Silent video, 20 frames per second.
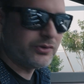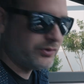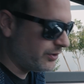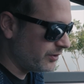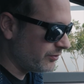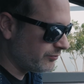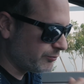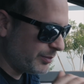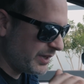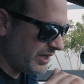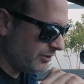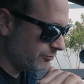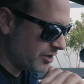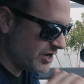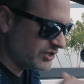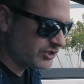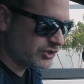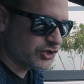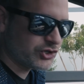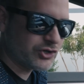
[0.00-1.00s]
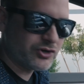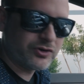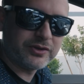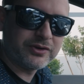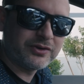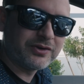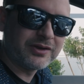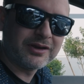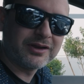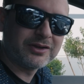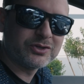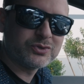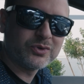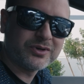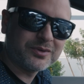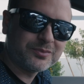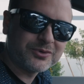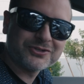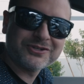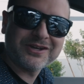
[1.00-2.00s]
you can be rest assured that you're gonna get
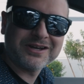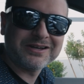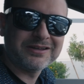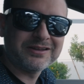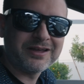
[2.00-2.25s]
20%